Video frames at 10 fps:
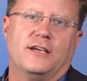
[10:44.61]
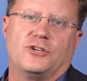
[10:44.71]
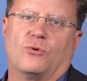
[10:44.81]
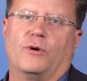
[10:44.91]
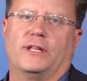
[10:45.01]

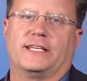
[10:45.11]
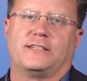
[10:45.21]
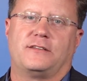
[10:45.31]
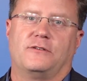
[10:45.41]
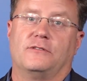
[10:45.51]
you're willing
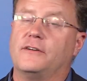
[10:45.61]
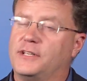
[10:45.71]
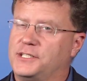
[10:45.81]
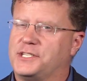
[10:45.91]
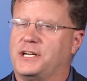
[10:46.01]
to live a
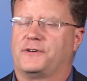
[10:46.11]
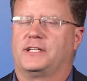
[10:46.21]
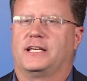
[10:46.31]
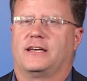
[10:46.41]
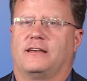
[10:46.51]
little
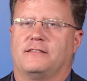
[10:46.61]
differently